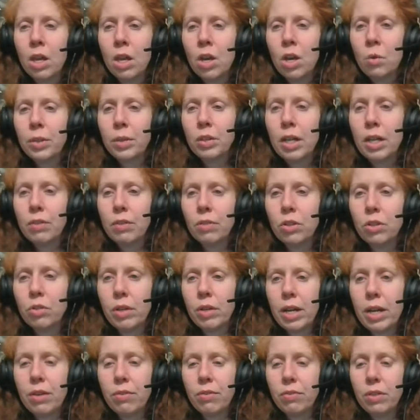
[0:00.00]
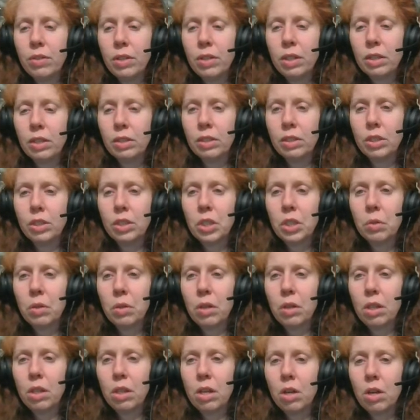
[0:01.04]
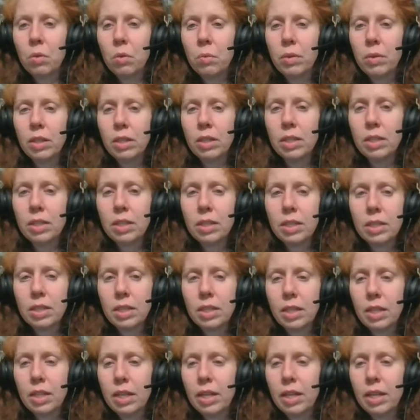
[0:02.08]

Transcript: We do have a graphic to go along with this,